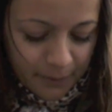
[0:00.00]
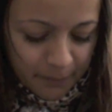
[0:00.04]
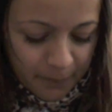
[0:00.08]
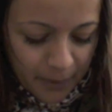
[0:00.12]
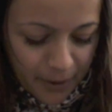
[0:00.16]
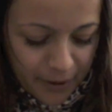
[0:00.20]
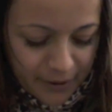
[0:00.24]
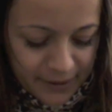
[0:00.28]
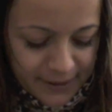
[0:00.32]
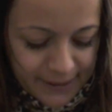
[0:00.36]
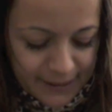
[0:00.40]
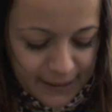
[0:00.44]

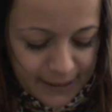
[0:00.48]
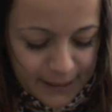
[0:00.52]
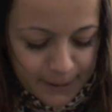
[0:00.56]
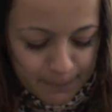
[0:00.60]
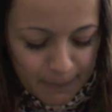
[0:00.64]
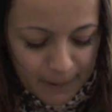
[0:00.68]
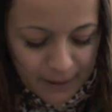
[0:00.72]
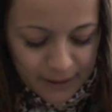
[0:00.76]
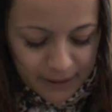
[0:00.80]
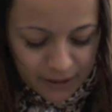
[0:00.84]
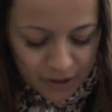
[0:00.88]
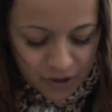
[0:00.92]
past
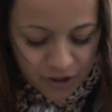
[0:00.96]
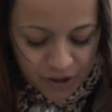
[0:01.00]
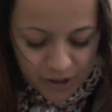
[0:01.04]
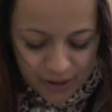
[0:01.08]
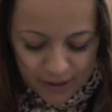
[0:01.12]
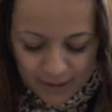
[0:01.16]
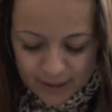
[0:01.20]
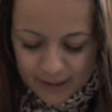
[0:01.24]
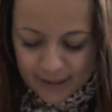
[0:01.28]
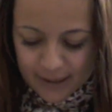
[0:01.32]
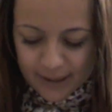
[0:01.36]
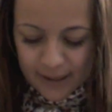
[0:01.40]

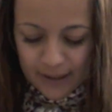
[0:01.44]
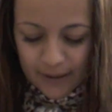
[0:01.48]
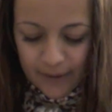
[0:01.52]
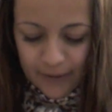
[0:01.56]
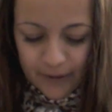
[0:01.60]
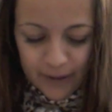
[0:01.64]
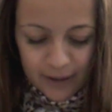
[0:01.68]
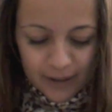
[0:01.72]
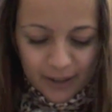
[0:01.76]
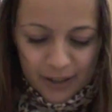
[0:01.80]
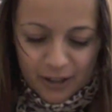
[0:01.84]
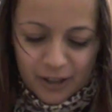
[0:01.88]
expenditures,
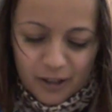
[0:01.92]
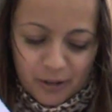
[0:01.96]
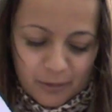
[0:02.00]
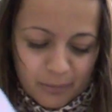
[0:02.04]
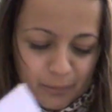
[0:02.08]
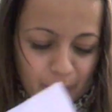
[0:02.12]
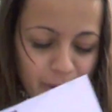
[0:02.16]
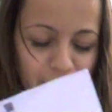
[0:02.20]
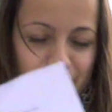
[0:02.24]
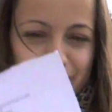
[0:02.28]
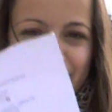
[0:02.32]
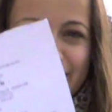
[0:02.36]

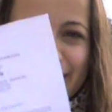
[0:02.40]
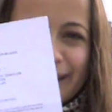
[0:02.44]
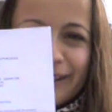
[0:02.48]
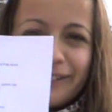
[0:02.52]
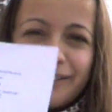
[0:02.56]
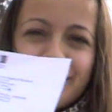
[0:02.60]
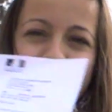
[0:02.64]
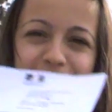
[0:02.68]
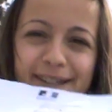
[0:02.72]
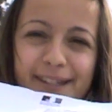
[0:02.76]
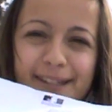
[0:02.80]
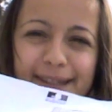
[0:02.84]
might
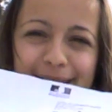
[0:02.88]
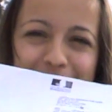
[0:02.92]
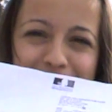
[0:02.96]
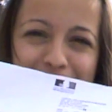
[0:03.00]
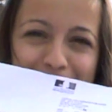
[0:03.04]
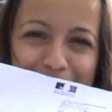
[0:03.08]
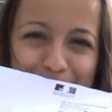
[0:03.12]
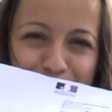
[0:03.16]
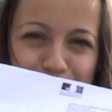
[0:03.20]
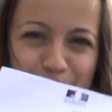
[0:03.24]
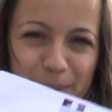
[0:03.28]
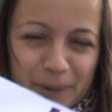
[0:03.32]
recognize this
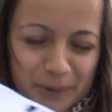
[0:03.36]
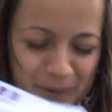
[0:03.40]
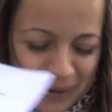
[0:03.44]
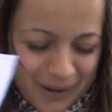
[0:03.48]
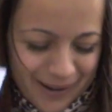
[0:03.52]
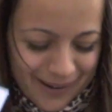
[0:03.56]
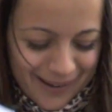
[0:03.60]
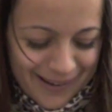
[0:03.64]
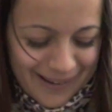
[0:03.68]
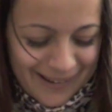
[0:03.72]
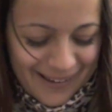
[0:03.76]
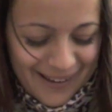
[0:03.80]
tax bill,
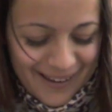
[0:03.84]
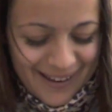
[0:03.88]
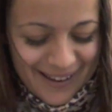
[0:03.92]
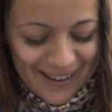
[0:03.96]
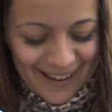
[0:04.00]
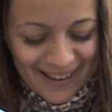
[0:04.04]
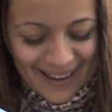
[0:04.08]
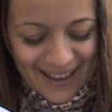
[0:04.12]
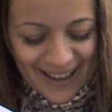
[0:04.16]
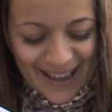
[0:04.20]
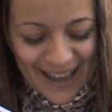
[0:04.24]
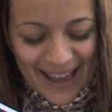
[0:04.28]

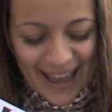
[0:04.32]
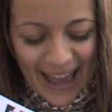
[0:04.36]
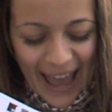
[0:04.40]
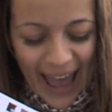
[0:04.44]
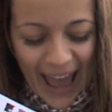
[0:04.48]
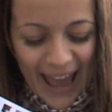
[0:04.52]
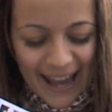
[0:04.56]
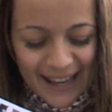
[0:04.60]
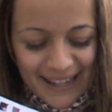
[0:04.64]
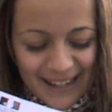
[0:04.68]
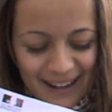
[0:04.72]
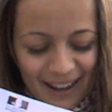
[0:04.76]

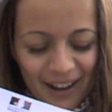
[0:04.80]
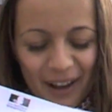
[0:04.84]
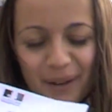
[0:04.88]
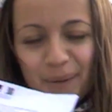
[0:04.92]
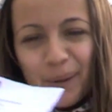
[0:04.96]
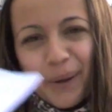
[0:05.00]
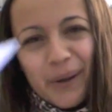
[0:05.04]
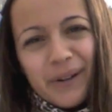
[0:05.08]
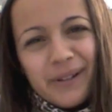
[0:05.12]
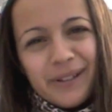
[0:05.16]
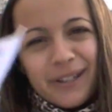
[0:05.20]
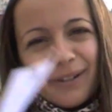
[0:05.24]
and
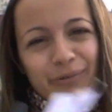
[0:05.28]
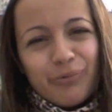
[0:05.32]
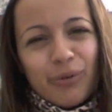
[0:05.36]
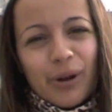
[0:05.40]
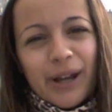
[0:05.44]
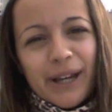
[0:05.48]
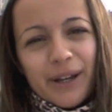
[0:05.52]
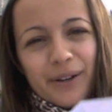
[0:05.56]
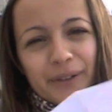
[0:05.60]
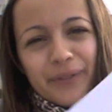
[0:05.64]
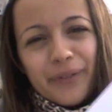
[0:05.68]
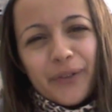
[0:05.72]
I'm going to
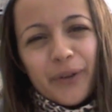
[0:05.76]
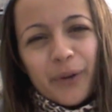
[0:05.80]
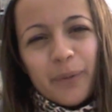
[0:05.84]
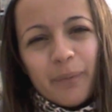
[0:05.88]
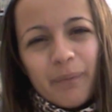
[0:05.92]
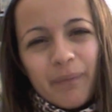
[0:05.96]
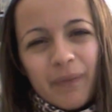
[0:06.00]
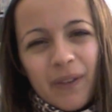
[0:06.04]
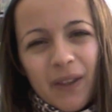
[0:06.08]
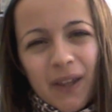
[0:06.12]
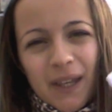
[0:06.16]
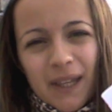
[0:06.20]
write on
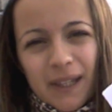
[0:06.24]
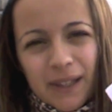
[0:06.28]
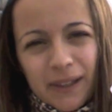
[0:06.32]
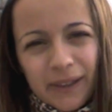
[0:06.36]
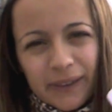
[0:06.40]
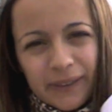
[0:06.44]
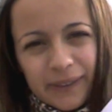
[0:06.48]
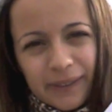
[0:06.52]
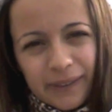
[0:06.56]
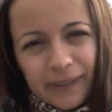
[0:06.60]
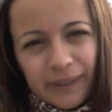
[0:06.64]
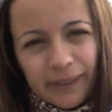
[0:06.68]
them,
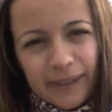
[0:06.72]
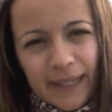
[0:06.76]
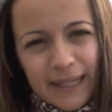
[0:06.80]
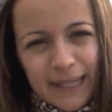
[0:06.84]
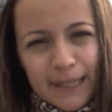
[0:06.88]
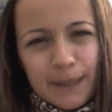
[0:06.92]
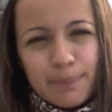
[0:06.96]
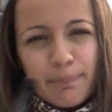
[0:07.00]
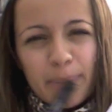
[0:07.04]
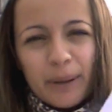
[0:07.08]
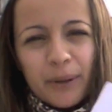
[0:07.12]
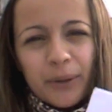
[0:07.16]

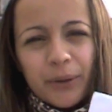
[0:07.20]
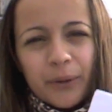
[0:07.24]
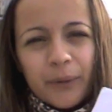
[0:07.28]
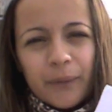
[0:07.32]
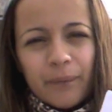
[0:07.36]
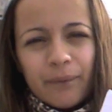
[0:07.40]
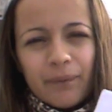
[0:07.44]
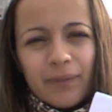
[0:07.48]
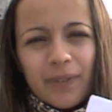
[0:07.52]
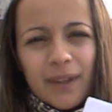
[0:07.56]
"This bill